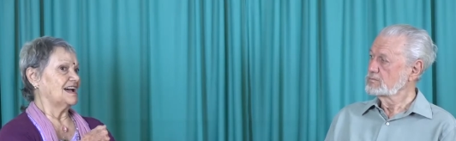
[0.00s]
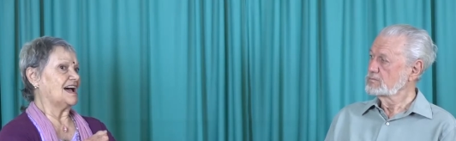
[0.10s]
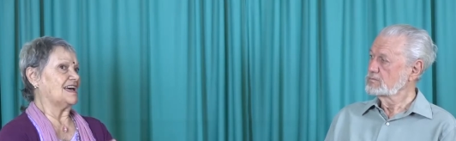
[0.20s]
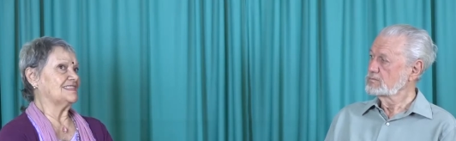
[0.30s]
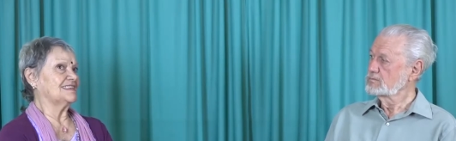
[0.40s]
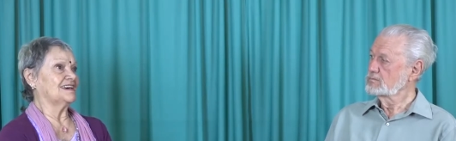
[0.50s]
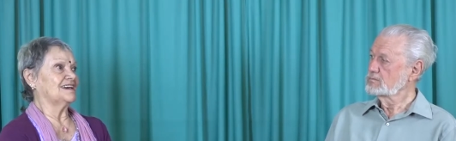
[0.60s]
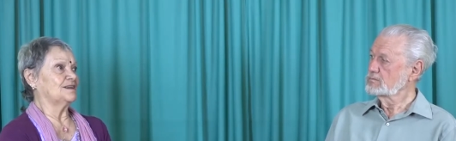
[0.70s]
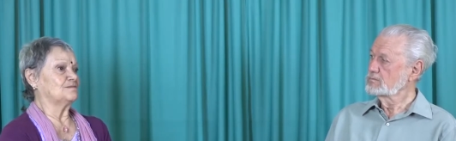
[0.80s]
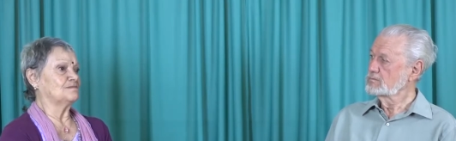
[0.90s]
Speaker 1: And uh,
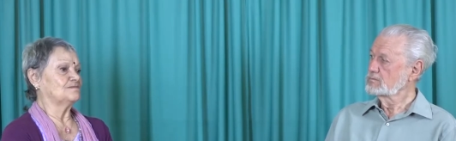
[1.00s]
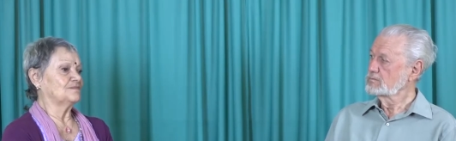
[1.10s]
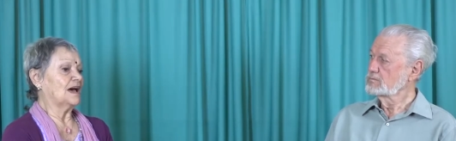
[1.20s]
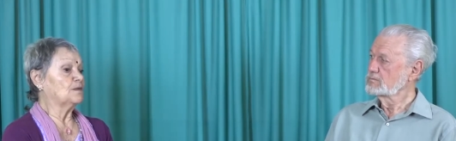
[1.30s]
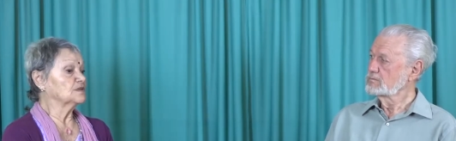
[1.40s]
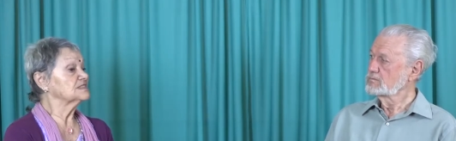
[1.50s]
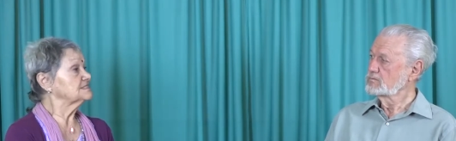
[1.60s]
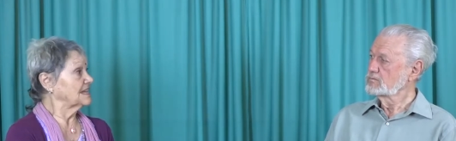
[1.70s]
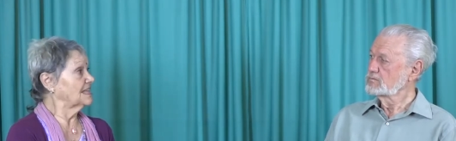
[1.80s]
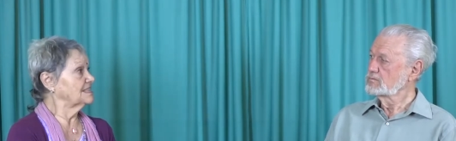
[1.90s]
I was
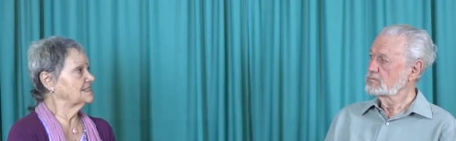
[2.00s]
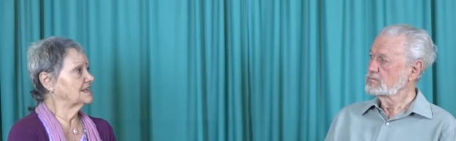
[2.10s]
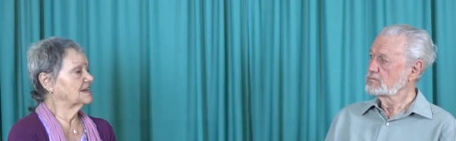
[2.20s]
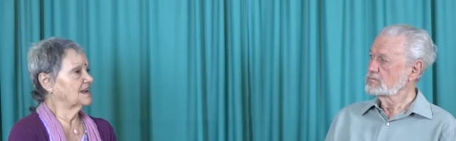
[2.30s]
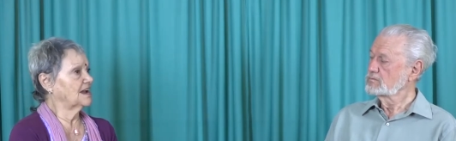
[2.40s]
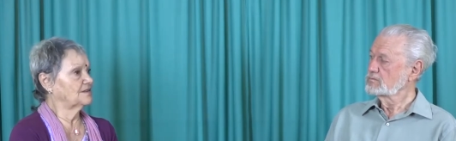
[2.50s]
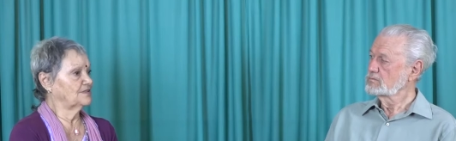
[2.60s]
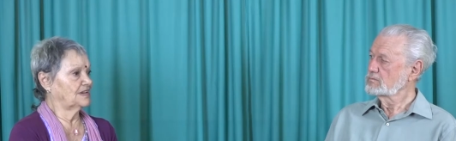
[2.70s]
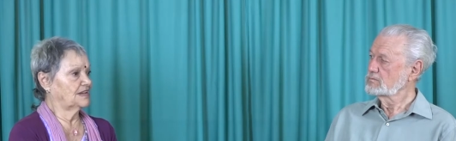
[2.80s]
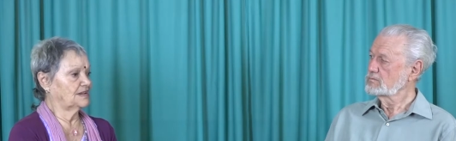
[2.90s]
studying there. I have
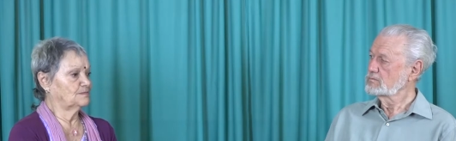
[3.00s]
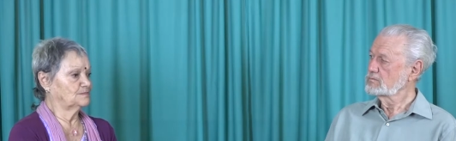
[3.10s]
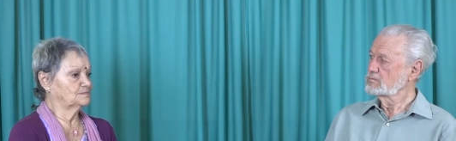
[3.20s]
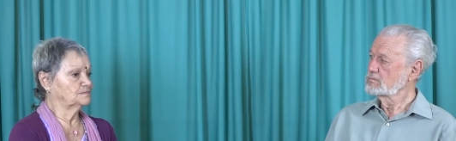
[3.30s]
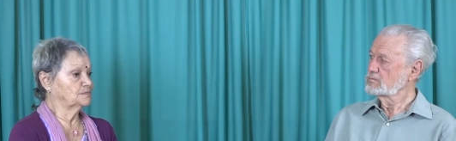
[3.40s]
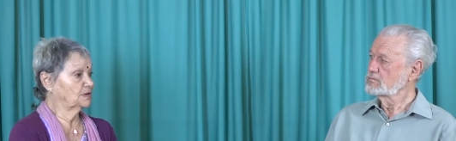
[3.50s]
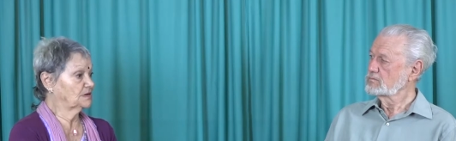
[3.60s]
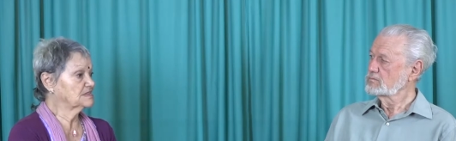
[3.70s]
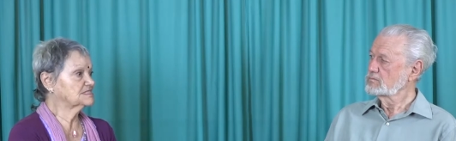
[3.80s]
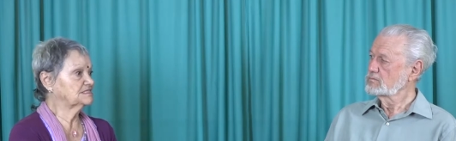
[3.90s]
a um,
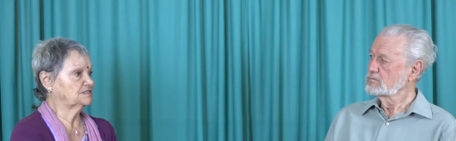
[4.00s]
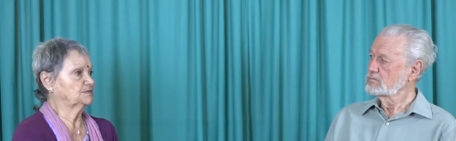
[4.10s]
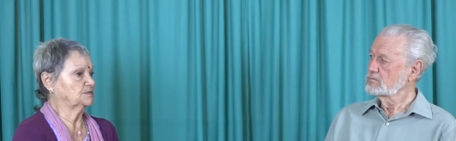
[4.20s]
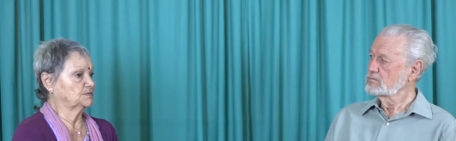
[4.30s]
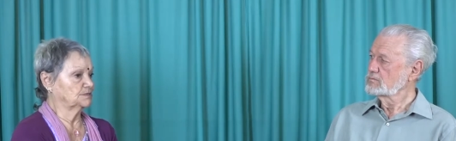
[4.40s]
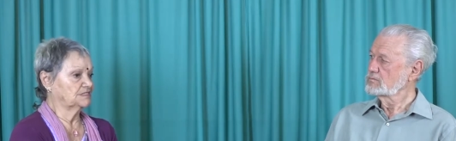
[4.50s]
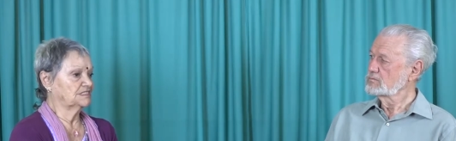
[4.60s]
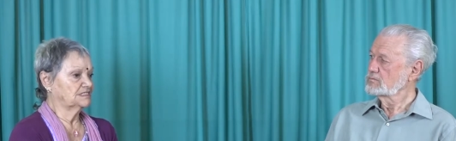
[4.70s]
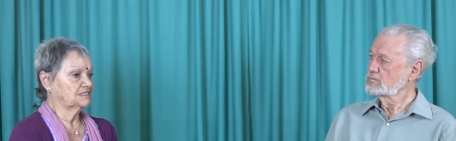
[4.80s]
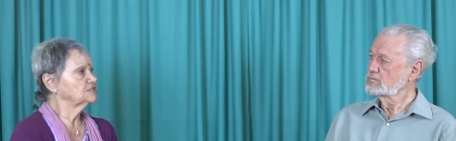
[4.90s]
board
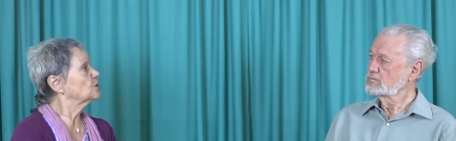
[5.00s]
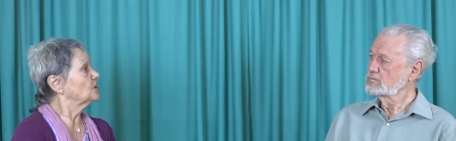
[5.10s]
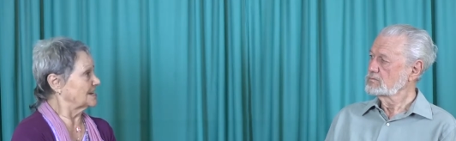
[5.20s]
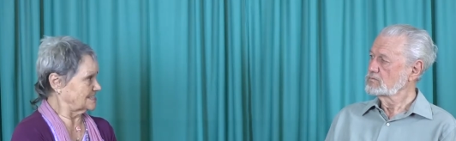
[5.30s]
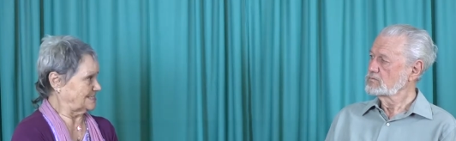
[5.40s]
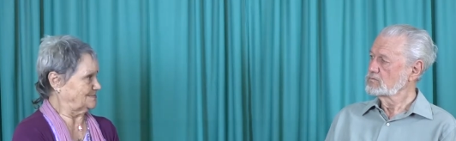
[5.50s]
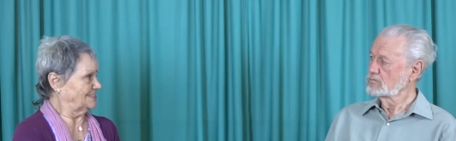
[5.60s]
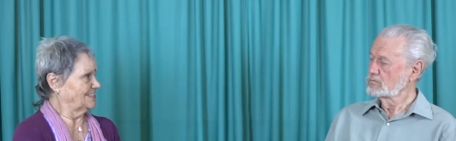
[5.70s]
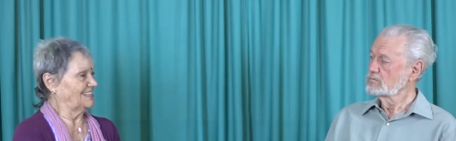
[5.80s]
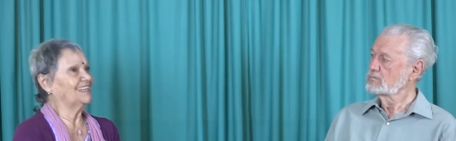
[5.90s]
to scholarship,
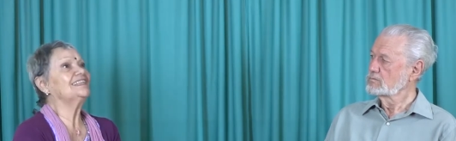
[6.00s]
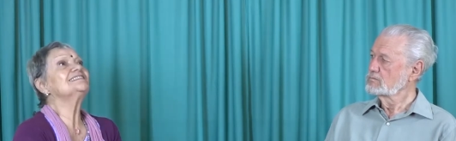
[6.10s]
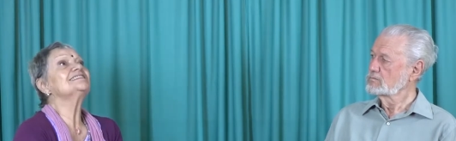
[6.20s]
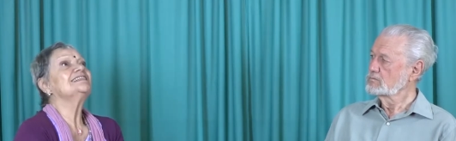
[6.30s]
no, in English,